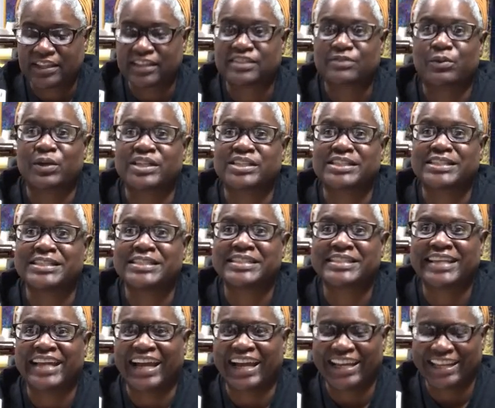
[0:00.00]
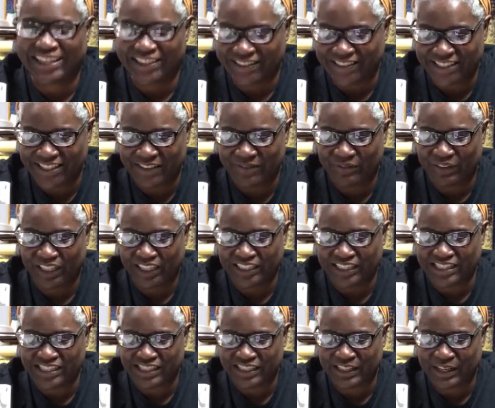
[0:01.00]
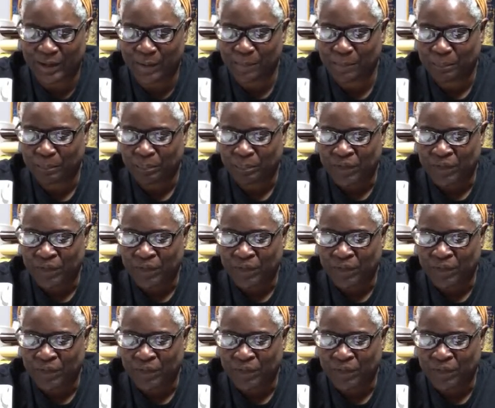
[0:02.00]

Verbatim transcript: That's why she's tired. She fell asleep.